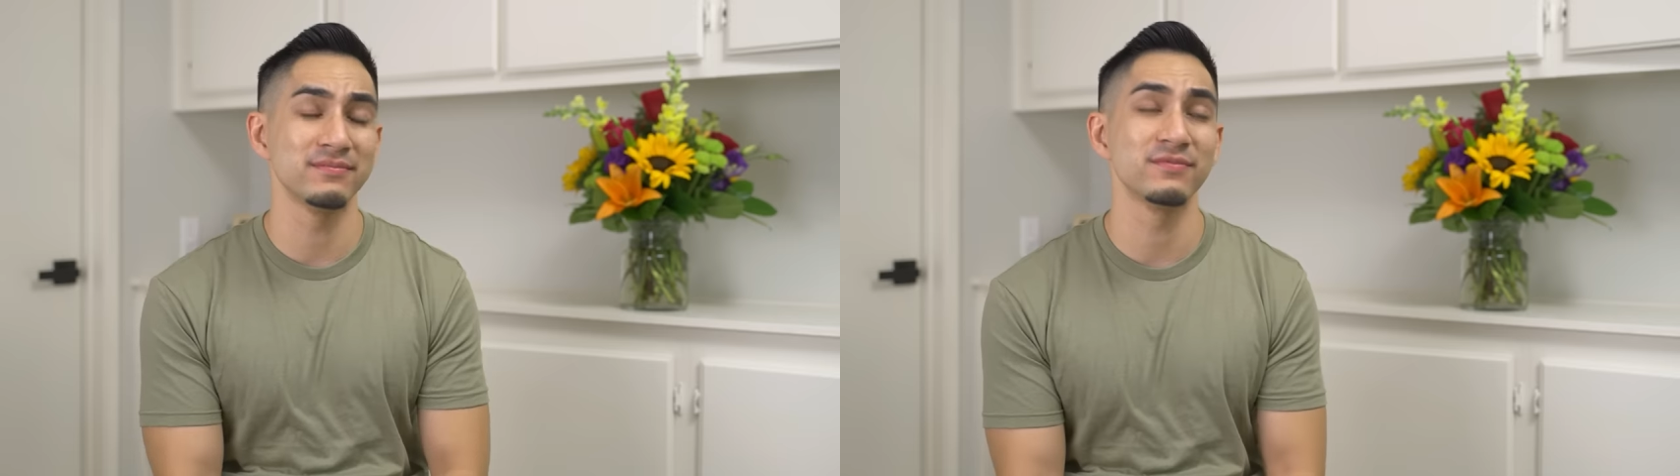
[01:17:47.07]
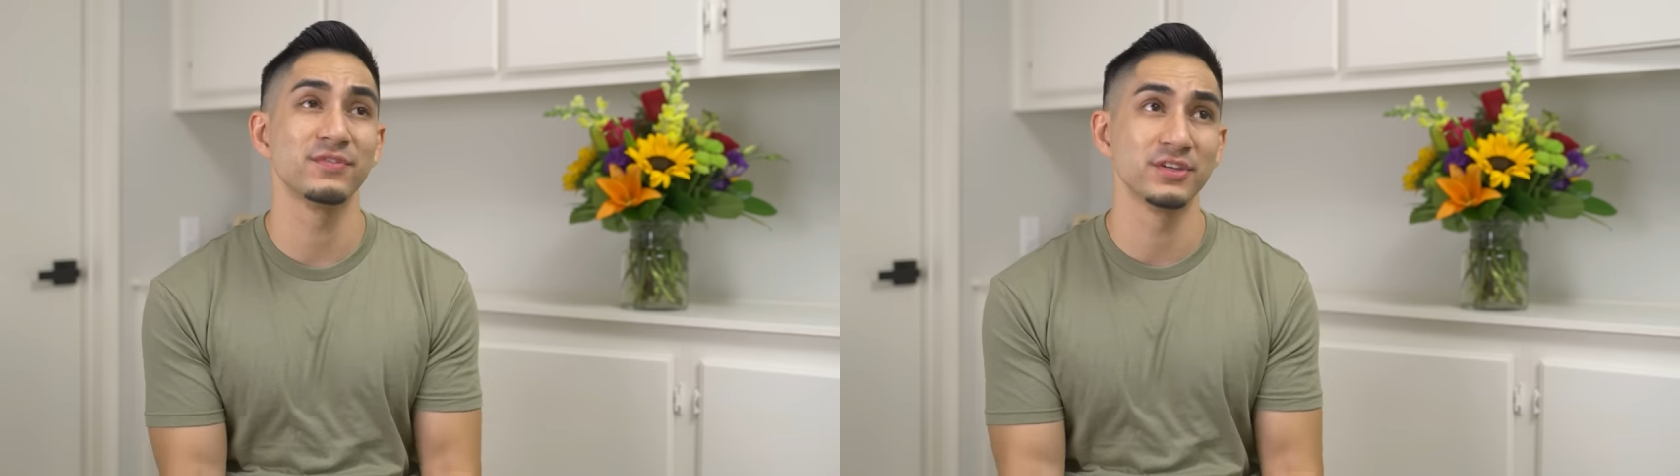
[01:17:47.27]

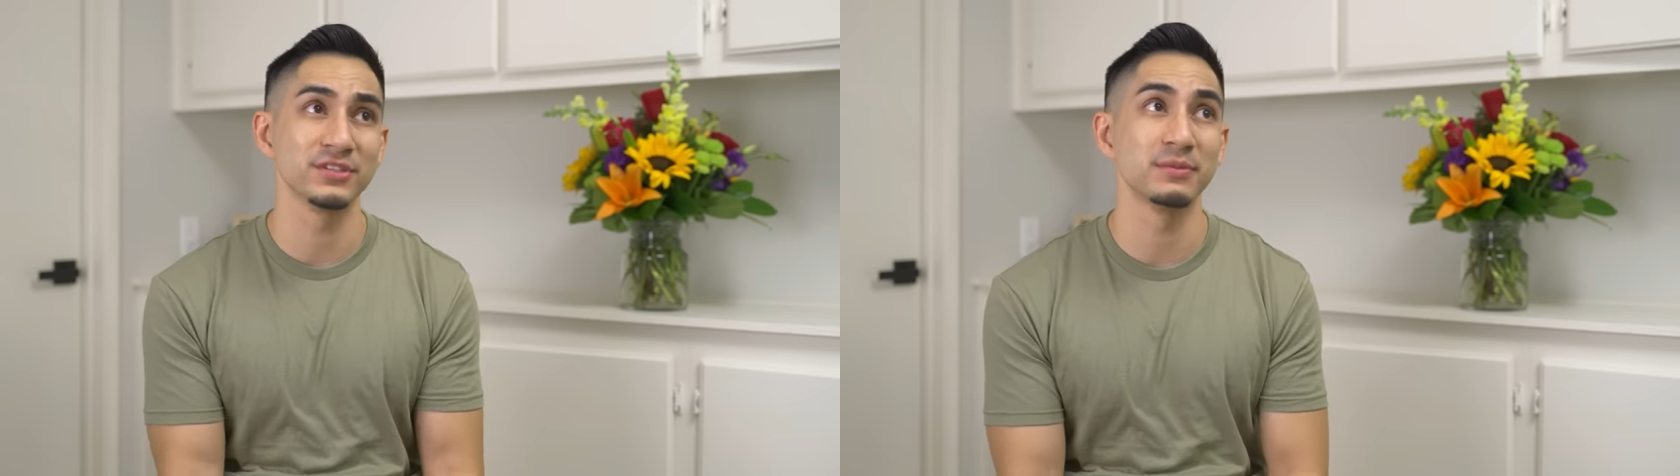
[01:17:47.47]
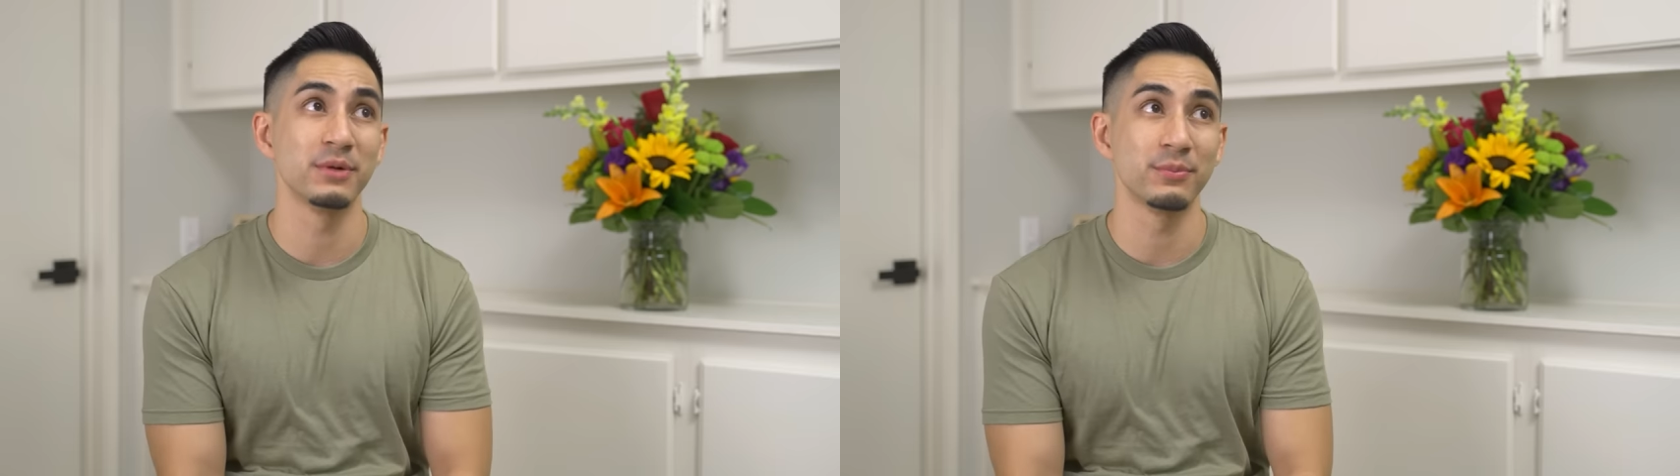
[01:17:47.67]

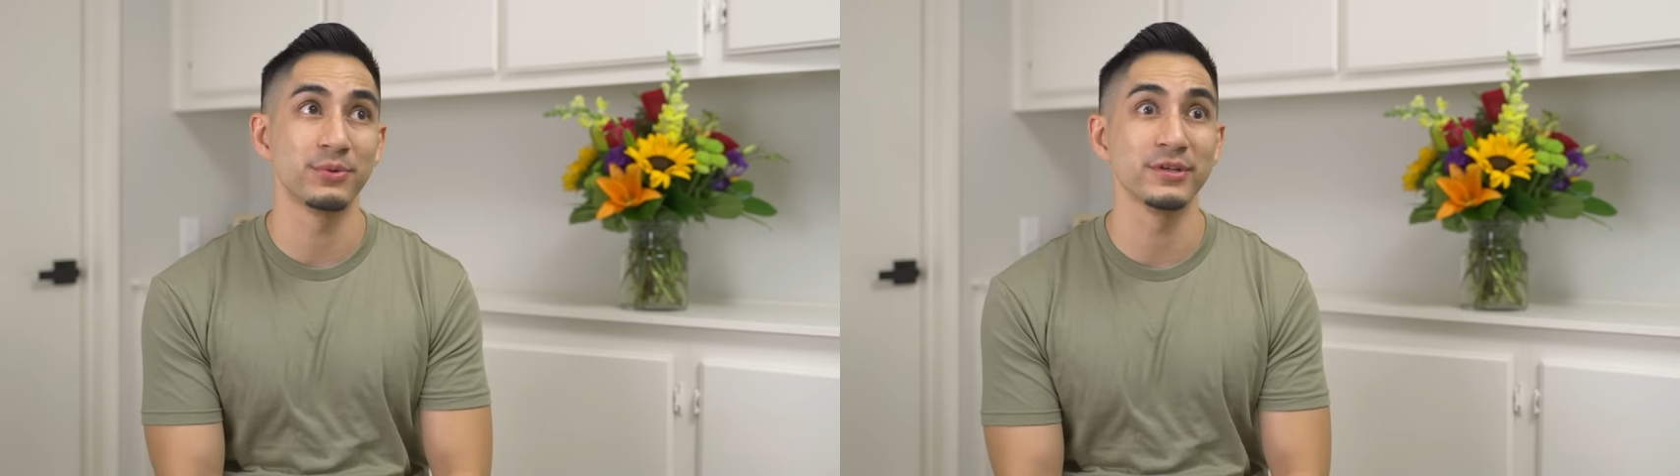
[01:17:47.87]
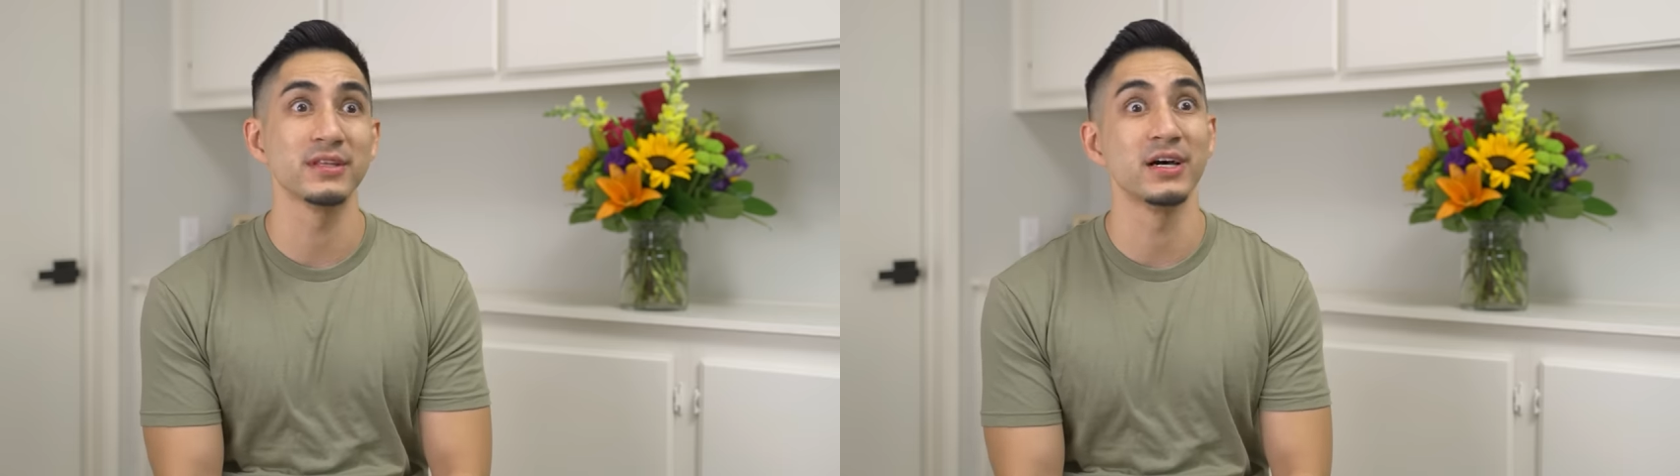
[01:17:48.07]
fills them up
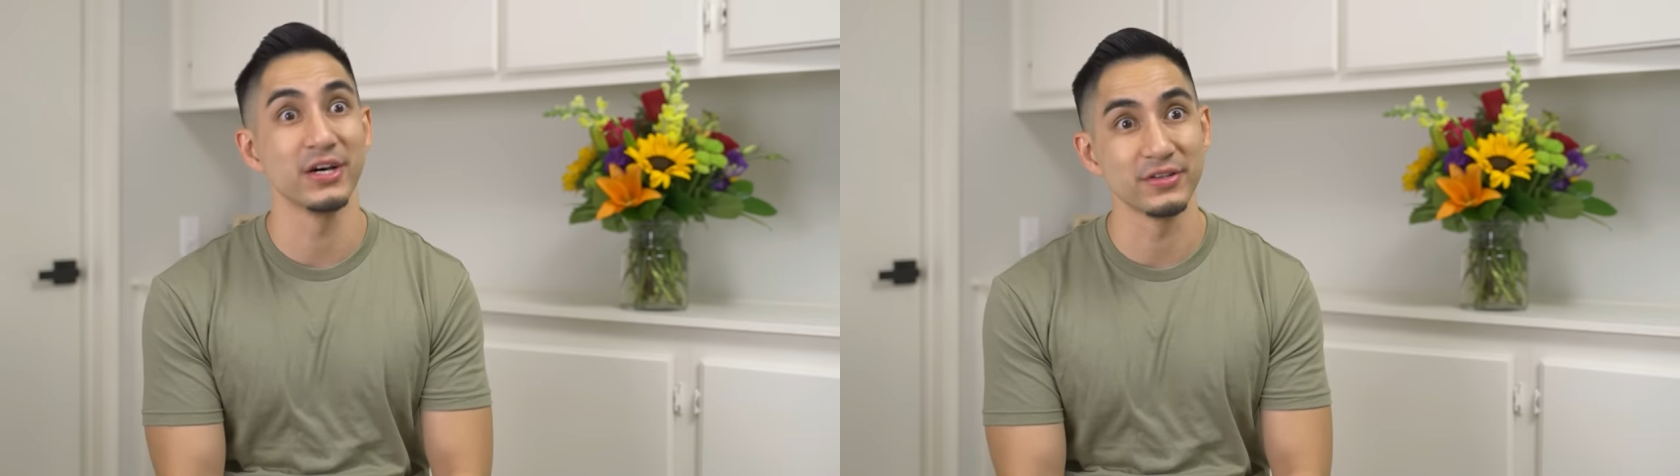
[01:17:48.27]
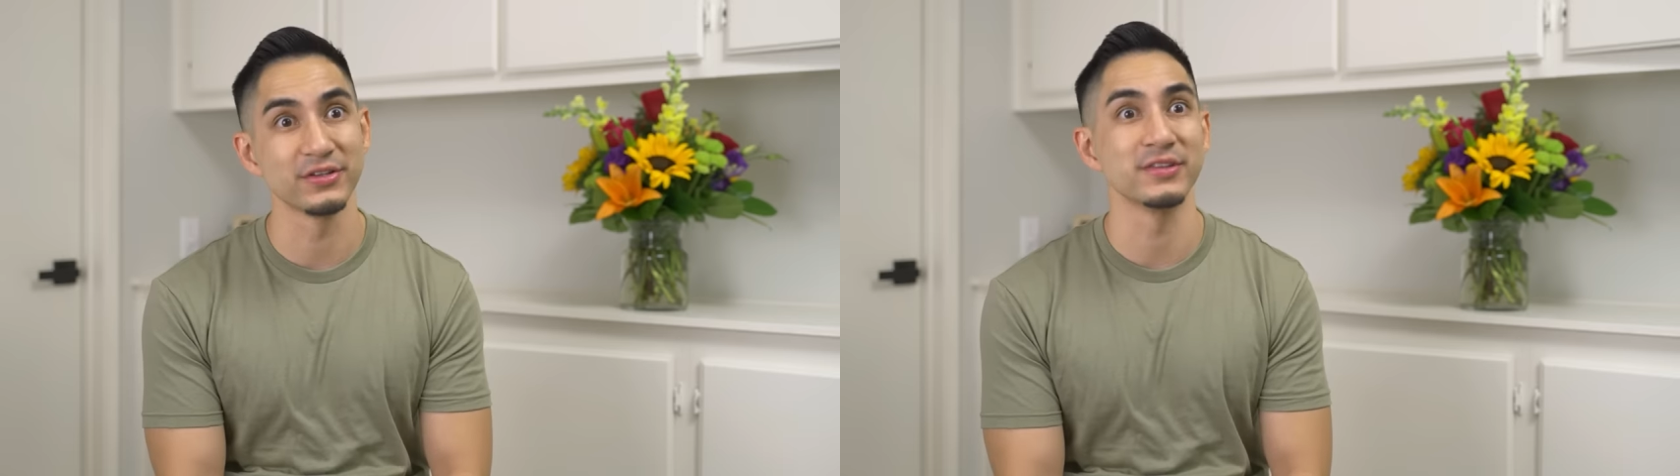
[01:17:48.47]
with
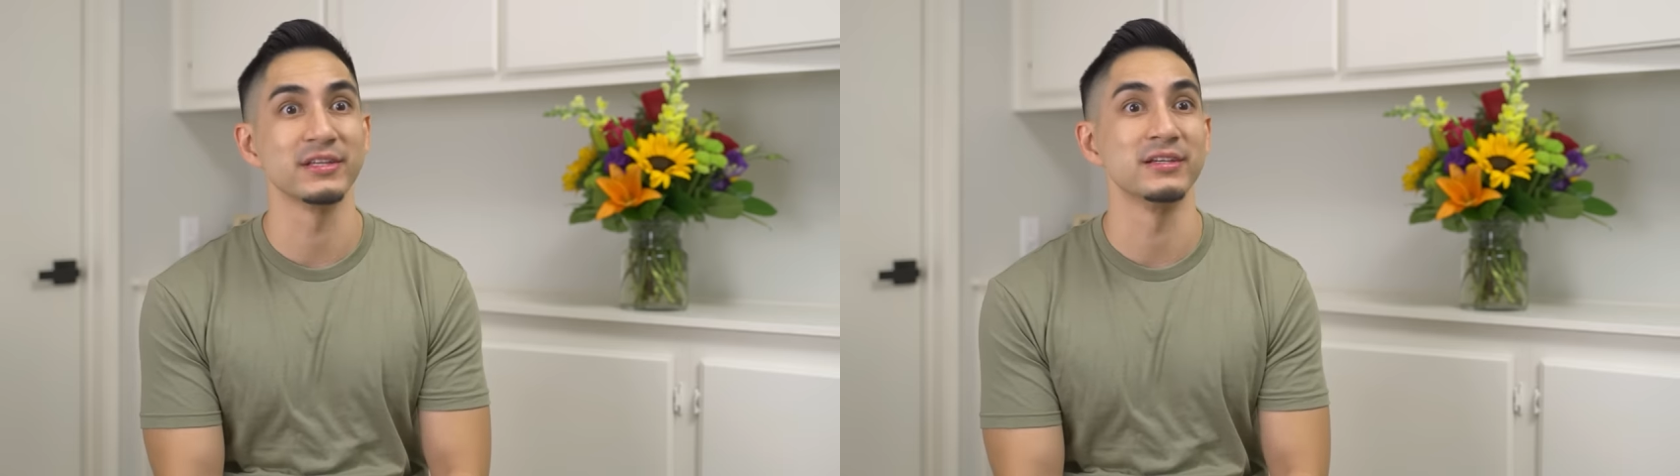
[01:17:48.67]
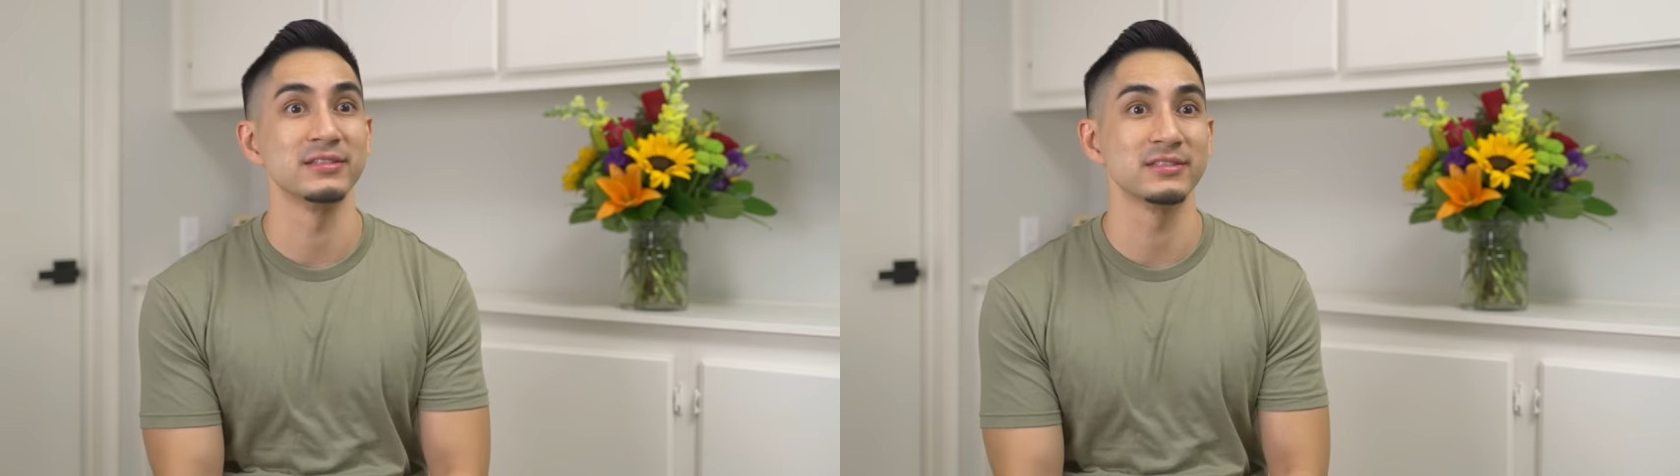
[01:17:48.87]
other
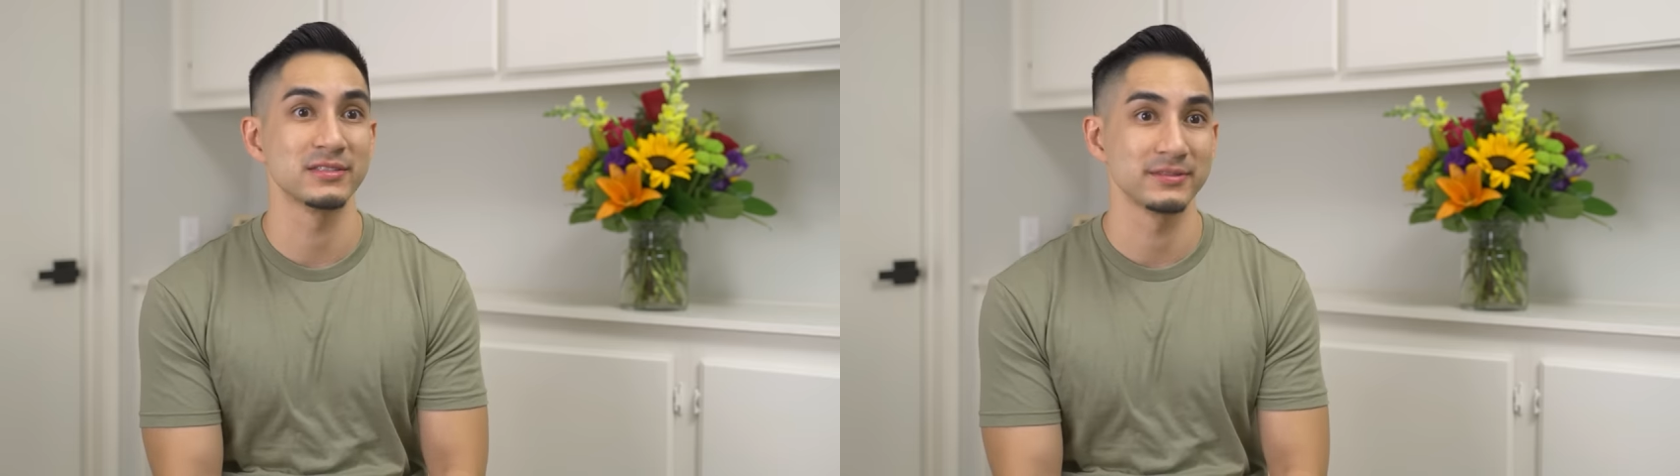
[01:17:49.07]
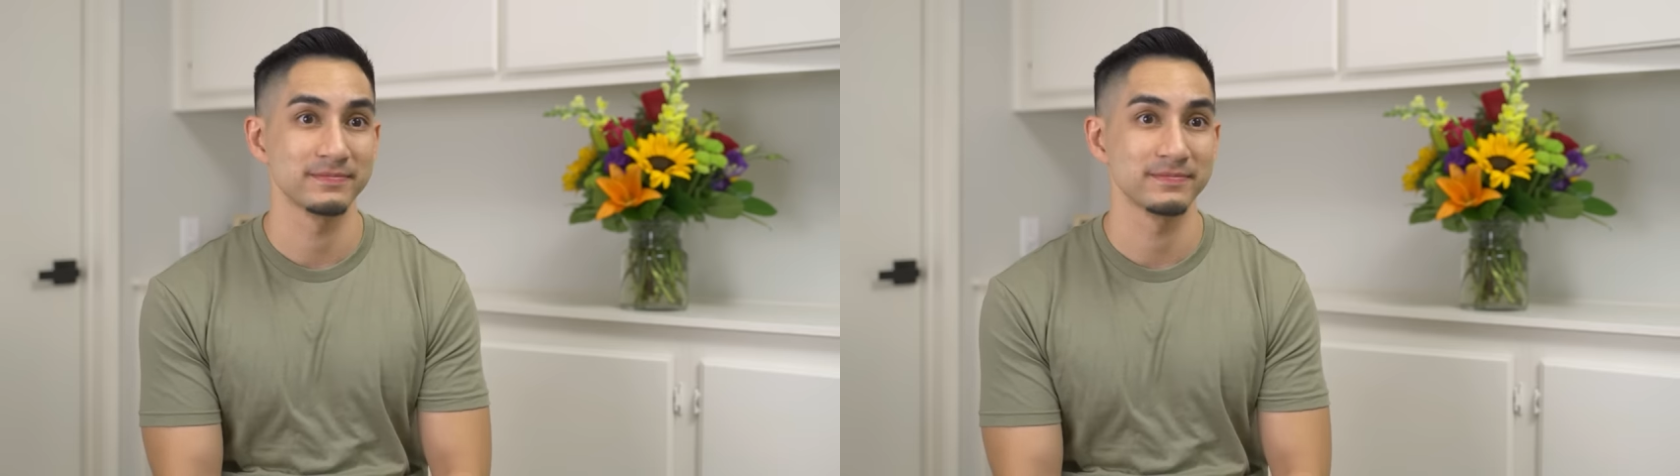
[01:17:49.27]
things.